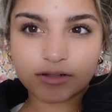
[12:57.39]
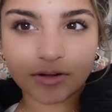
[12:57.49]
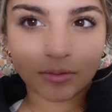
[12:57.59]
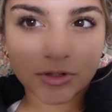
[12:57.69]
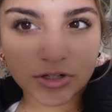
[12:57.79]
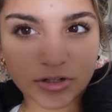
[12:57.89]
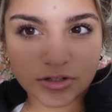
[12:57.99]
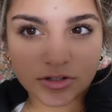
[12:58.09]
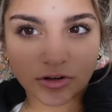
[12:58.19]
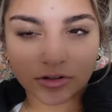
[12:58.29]
So I'm just going to
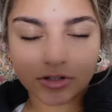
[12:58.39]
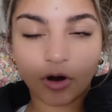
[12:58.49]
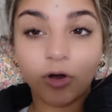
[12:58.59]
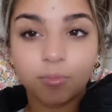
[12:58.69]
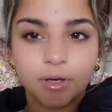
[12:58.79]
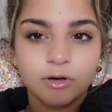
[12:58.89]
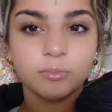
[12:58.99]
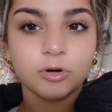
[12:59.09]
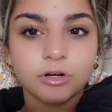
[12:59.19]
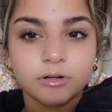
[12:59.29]
start on my
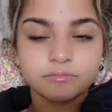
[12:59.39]
homework.